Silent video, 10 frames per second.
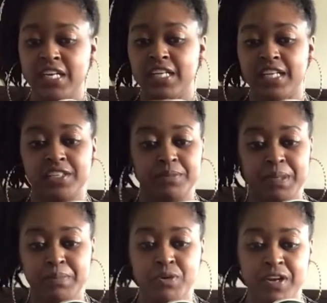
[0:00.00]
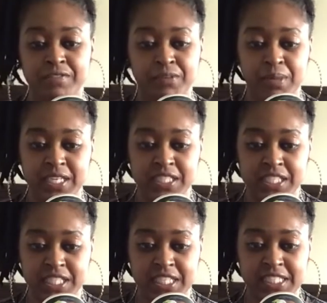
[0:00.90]
A little bit more
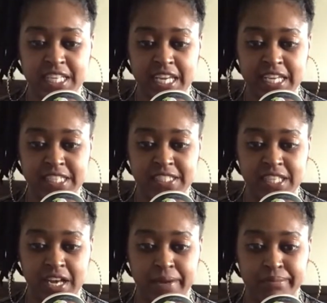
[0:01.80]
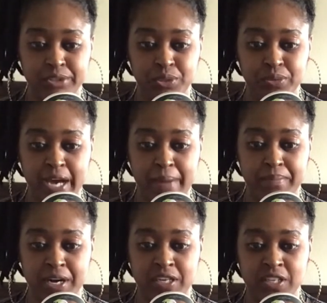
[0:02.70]
information. It says do not
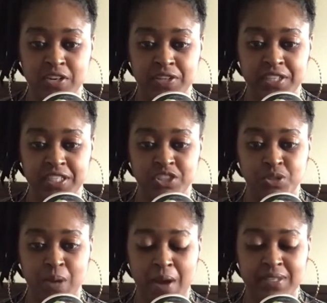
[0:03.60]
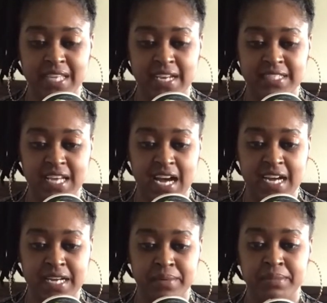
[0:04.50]
burn longer than the 2 hours at a
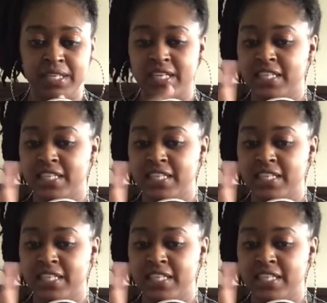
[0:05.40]
time.